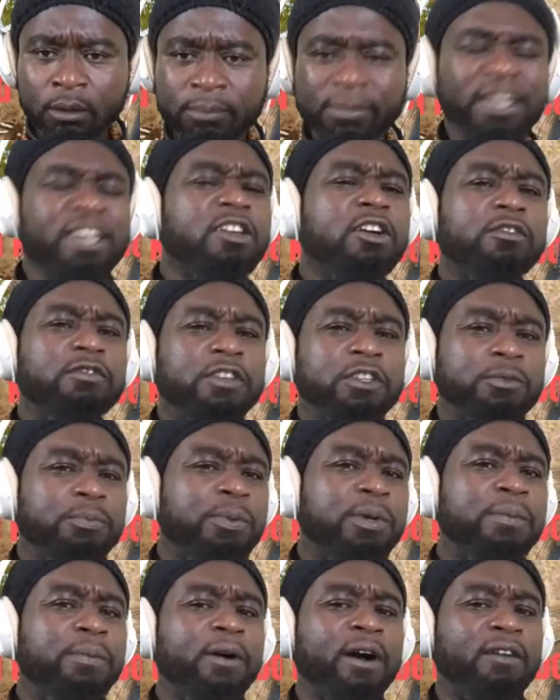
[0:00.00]
Many of these
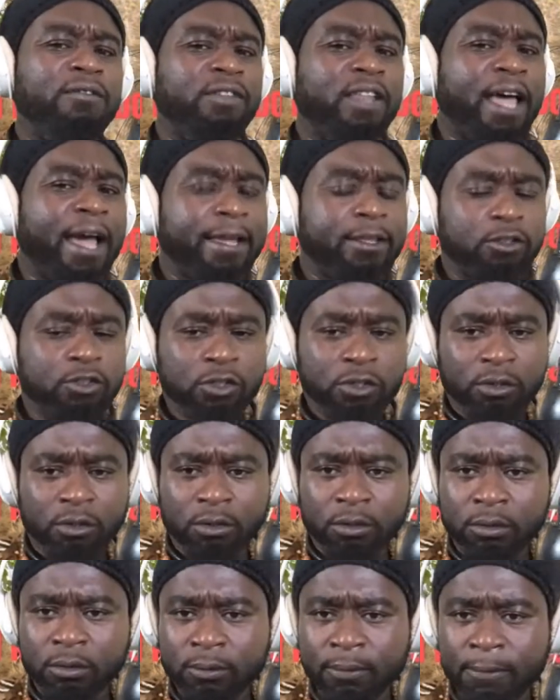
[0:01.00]
people have lied to
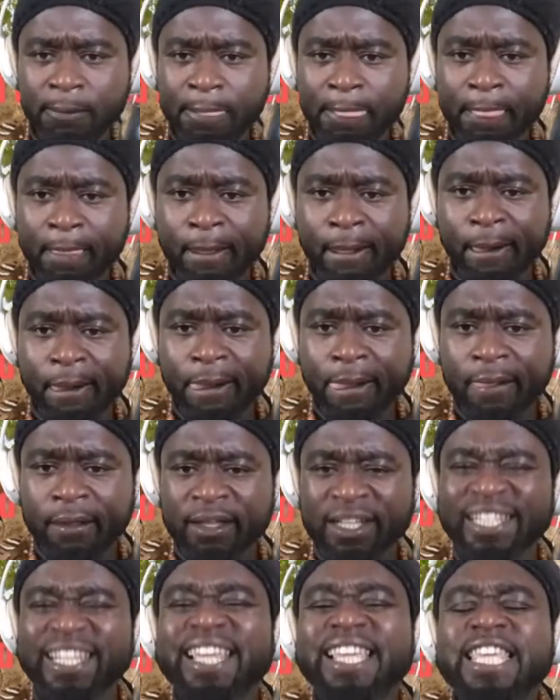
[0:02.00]
you.
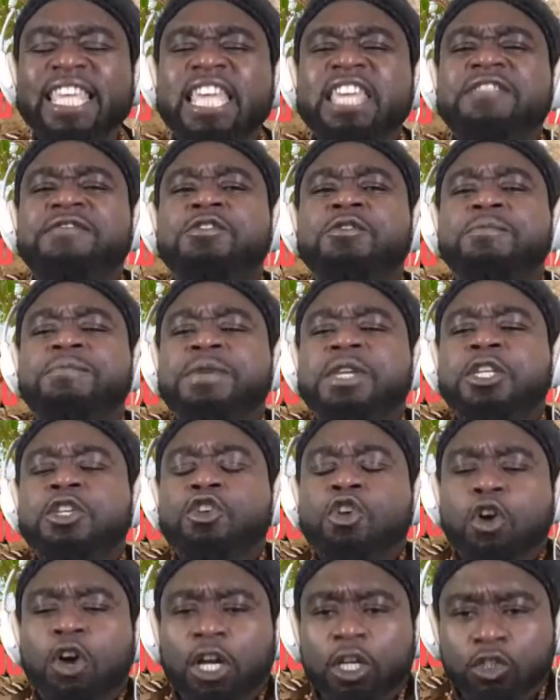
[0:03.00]
They give you
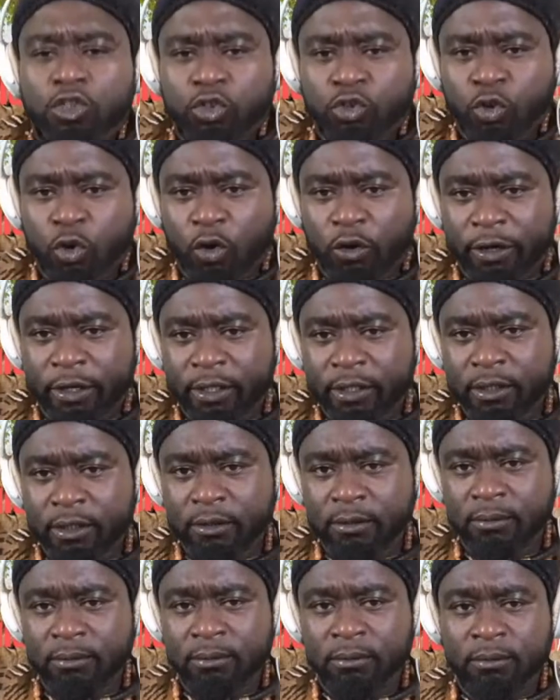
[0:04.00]
mediocre
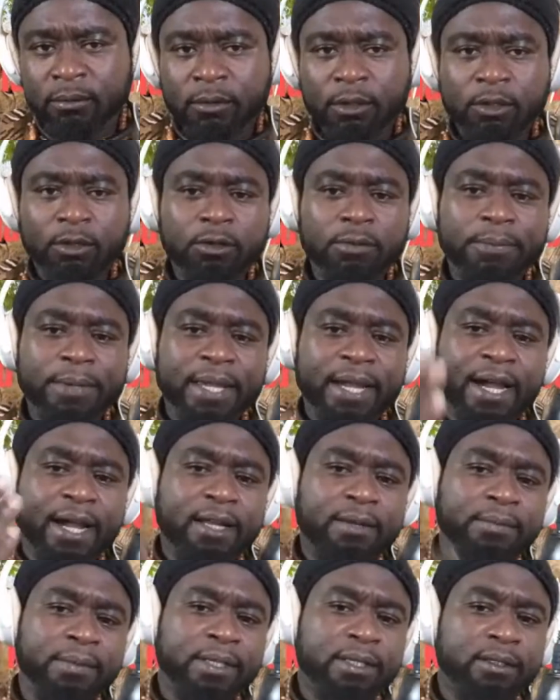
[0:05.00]
stories. Look
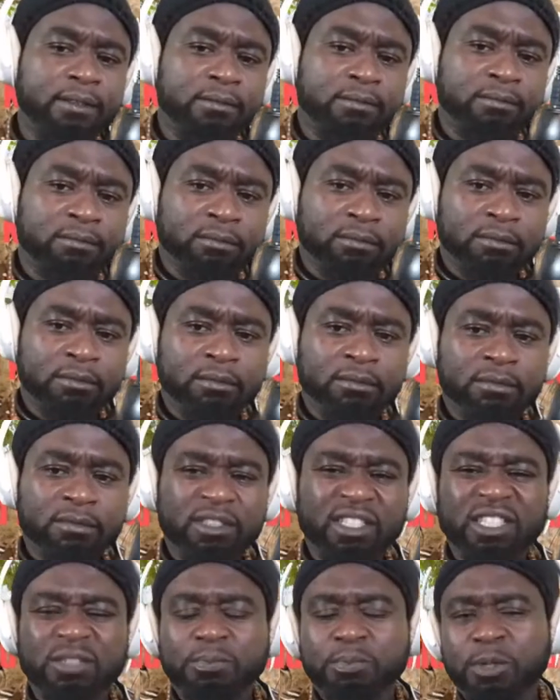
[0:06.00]
behind me.
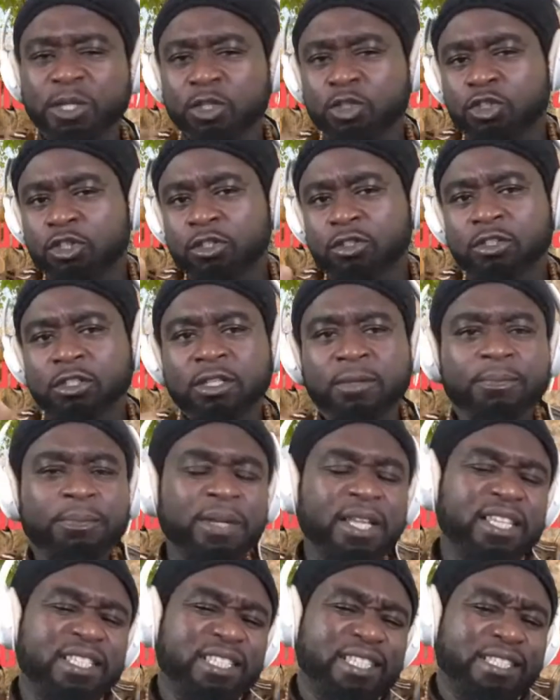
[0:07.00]
These pictures, the
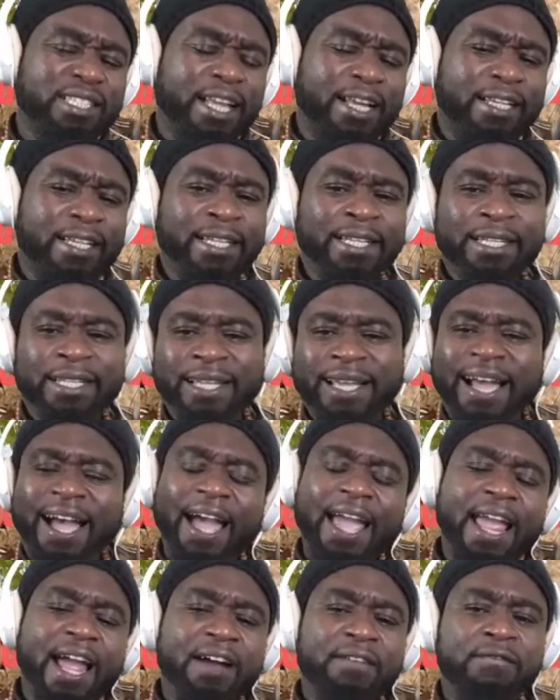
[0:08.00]
places that
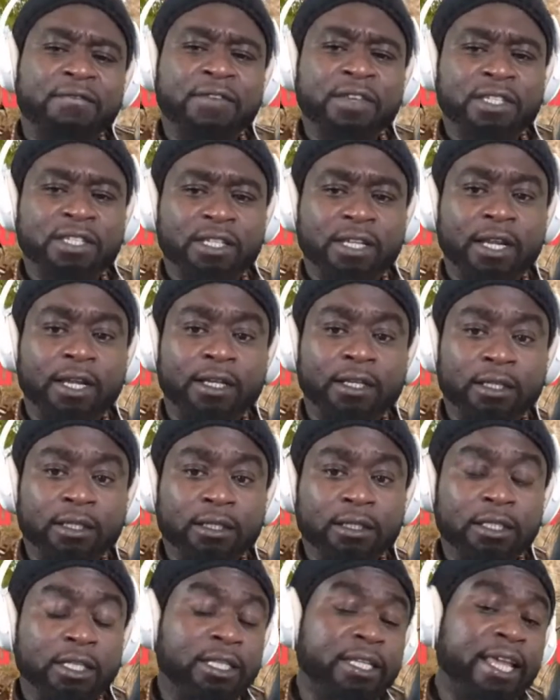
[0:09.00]
I have visited,
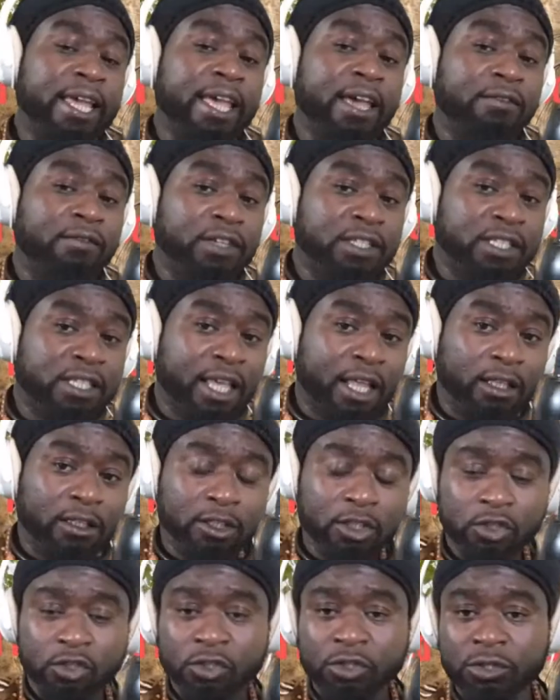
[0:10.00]
did they ever
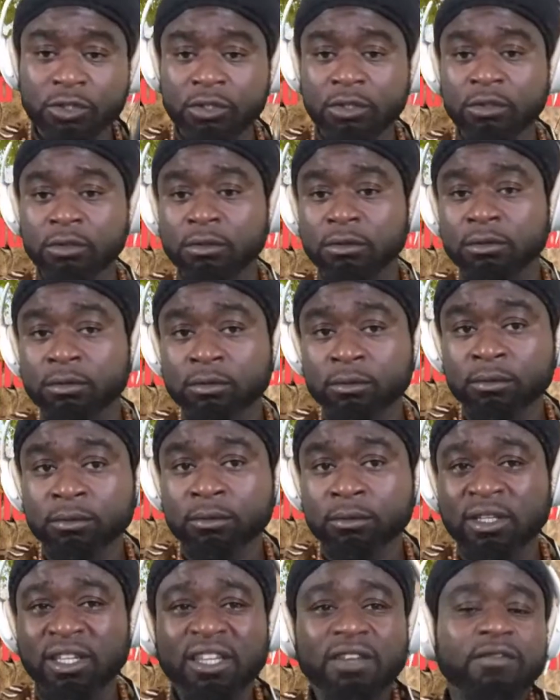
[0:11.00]
sell this to you?
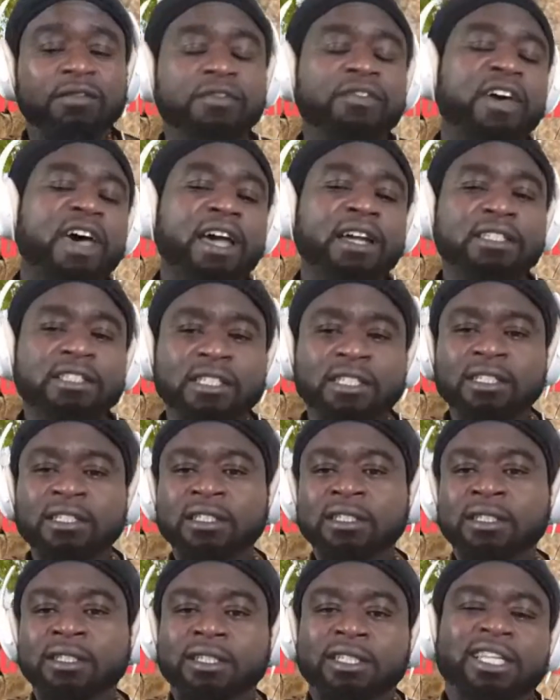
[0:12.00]
In fact,
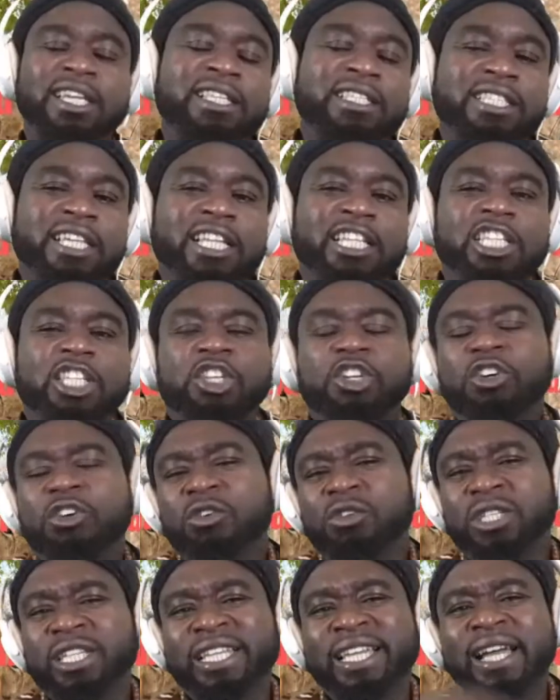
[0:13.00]
they're telling you,
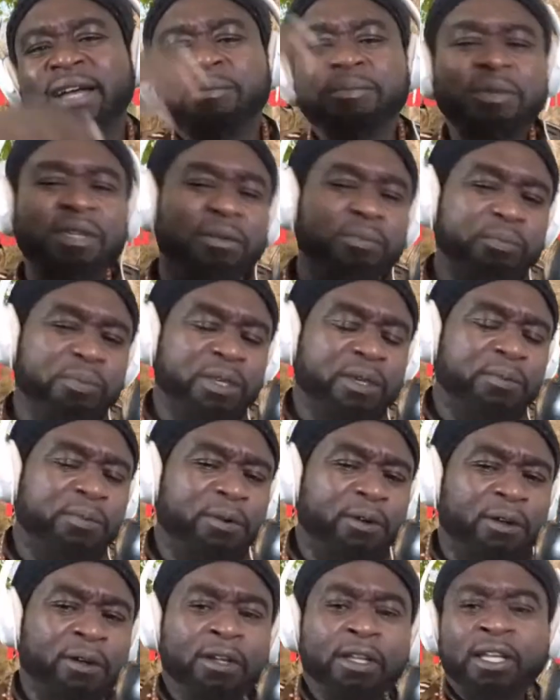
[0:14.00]
oh, the Gambian
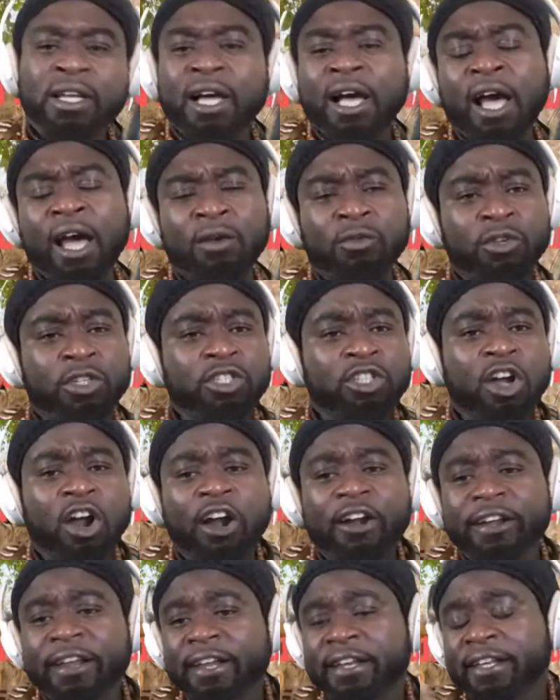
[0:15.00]
people are
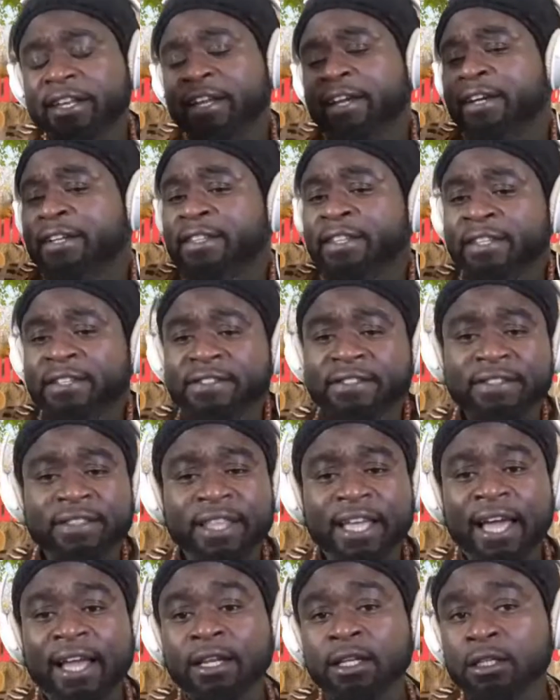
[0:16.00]
retarded, they are this
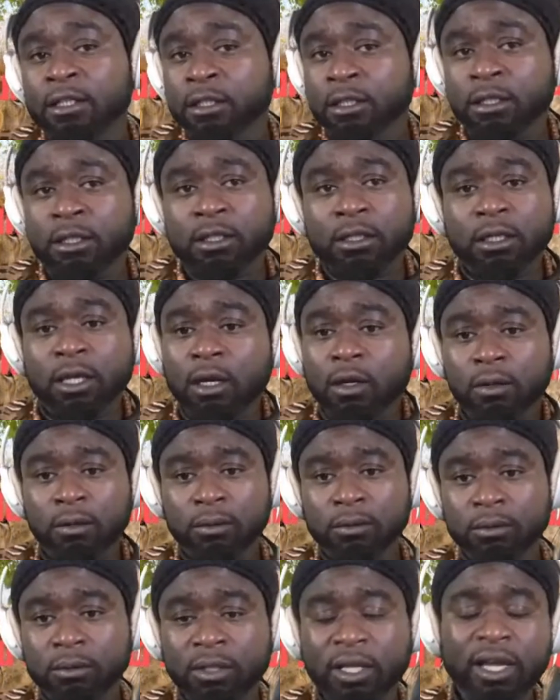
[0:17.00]
and that.
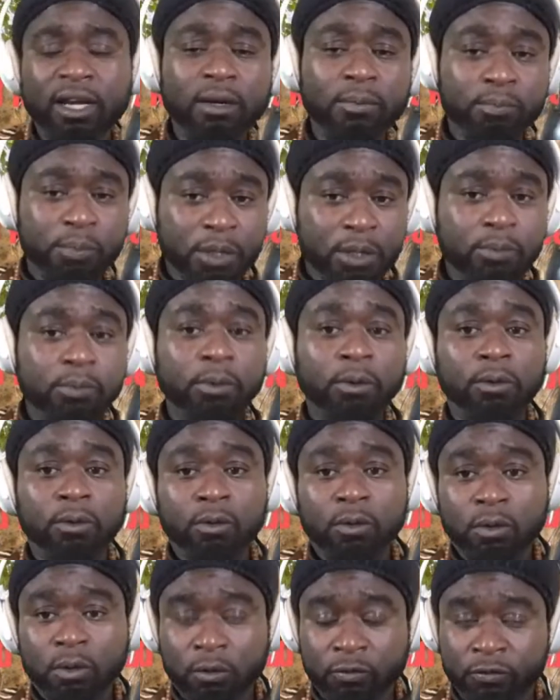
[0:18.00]
No, there are
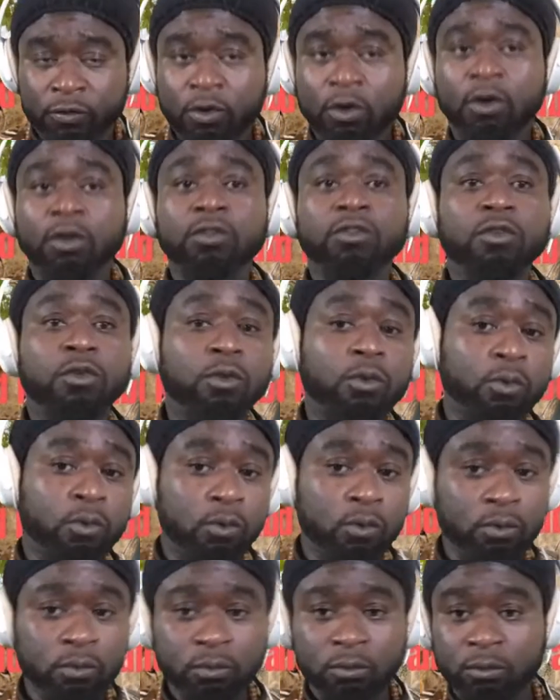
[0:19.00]
people, of course,
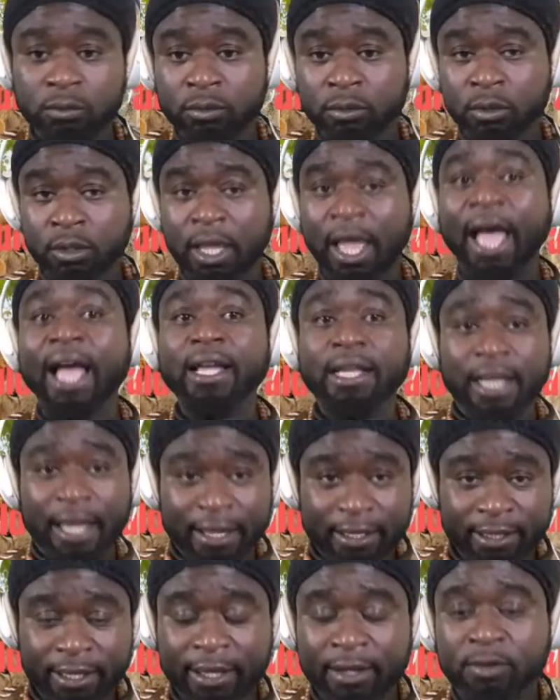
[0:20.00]
who act
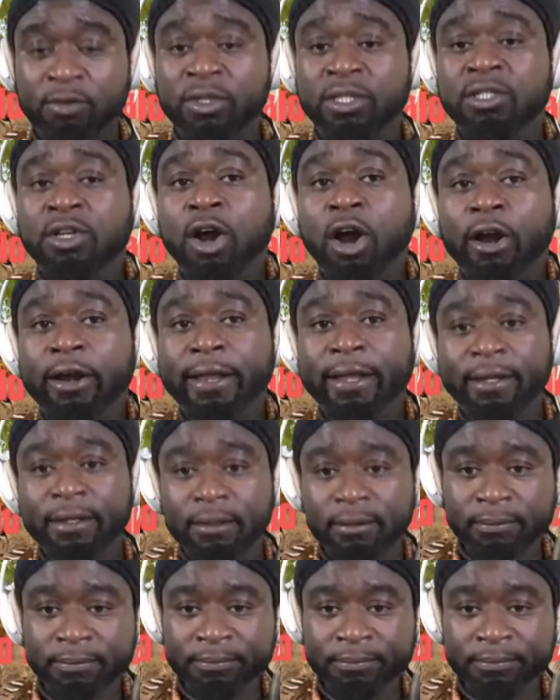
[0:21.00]
like they are retarded.